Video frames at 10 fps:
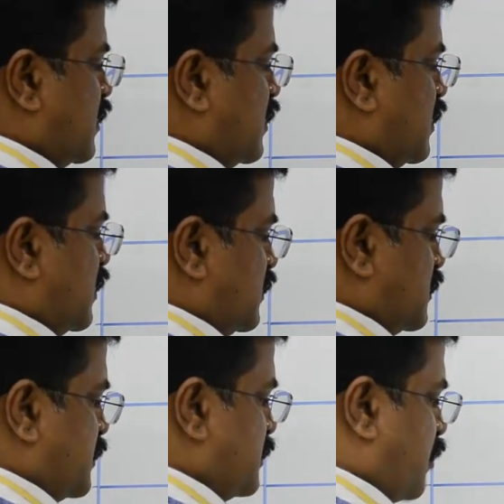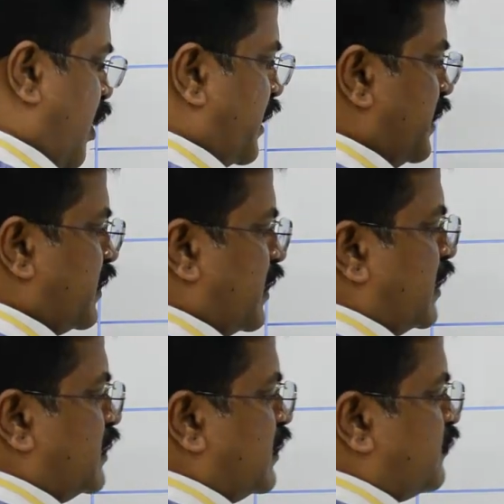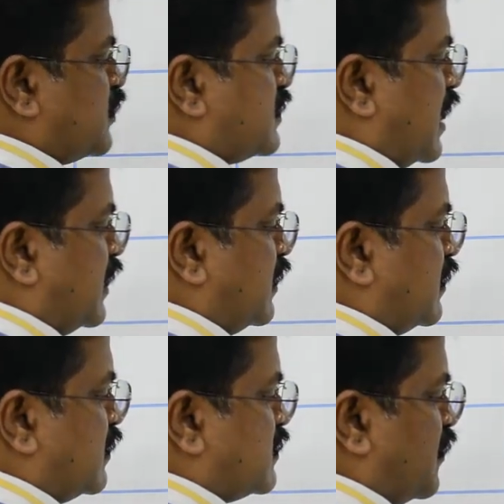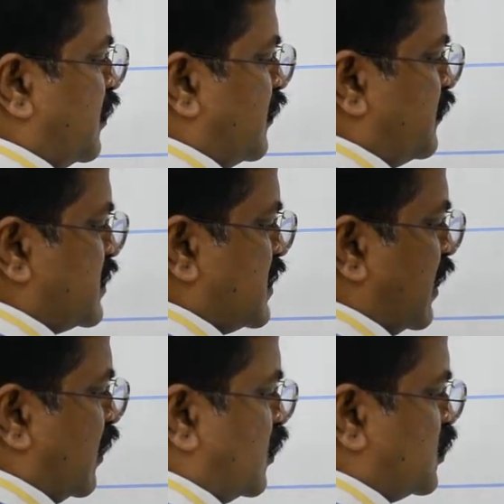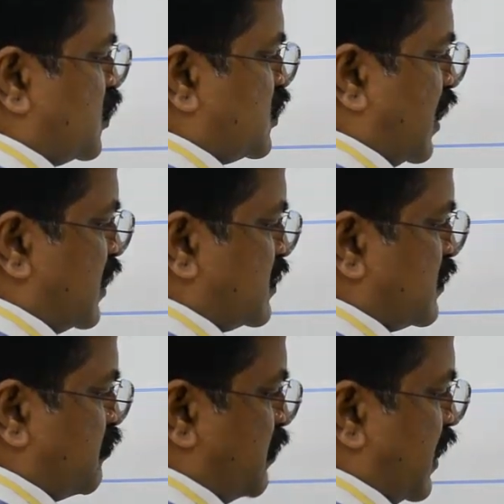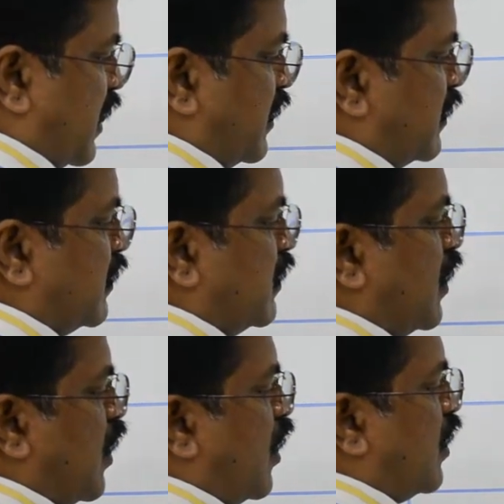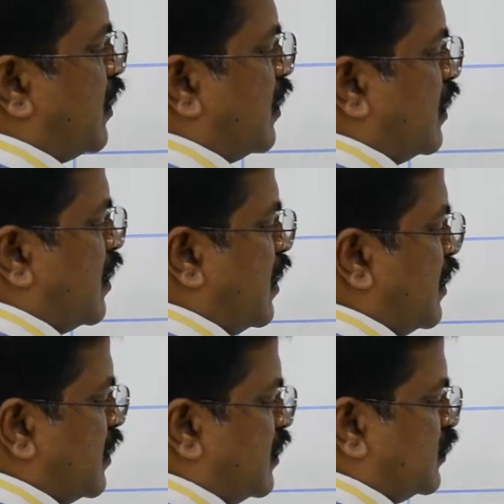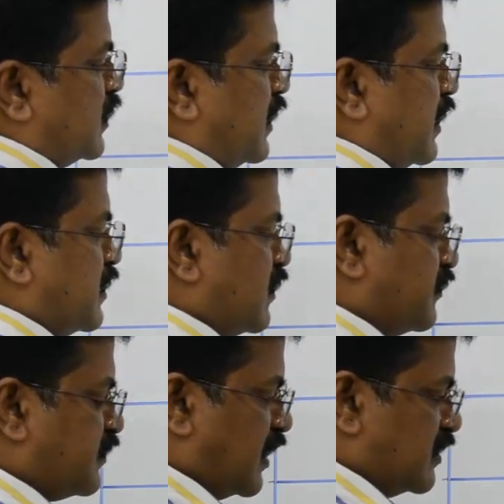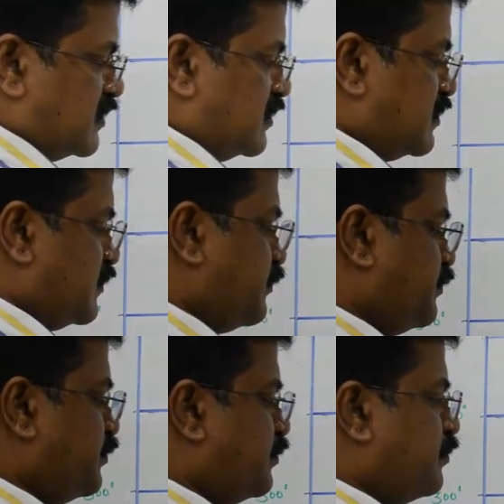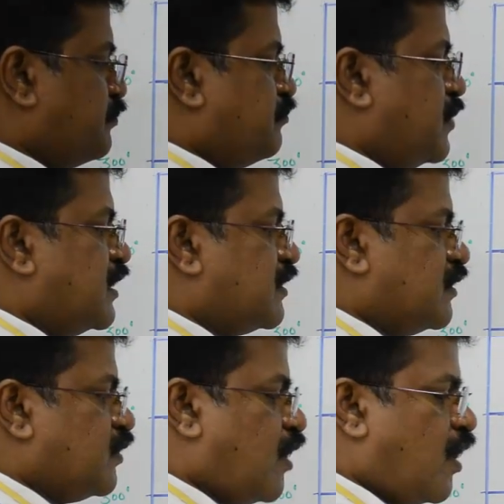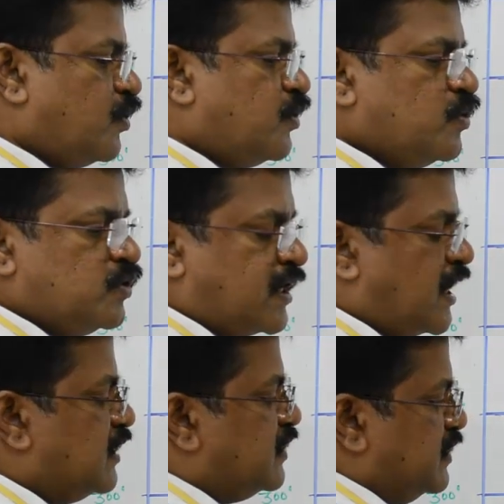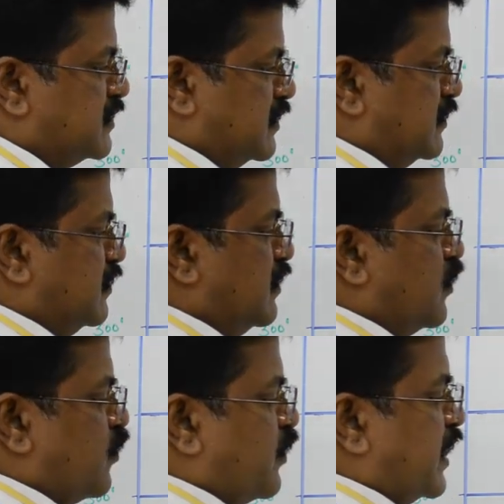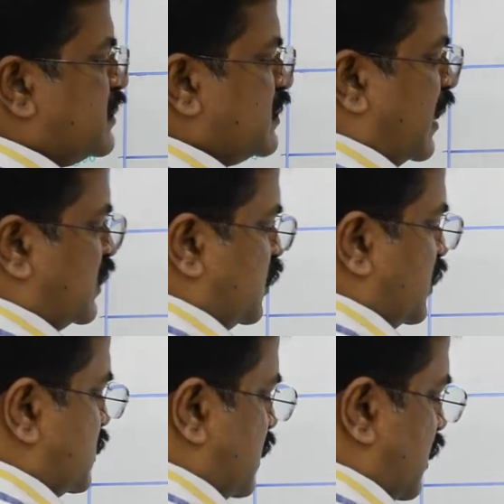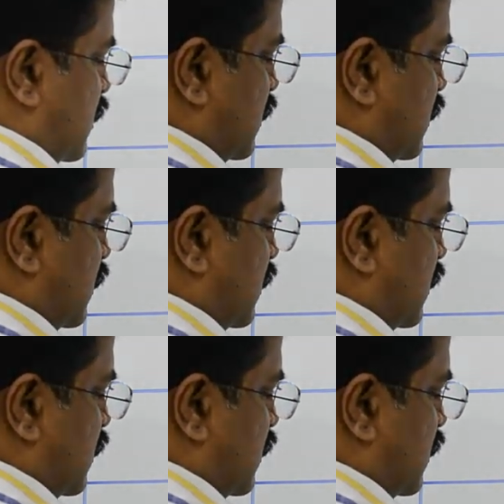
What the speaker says: the midpoint, and therefore Saturn, 7.5-year Saturn also starts behind or earlier to the date of transit. But how to do the calculation? When does it actually start?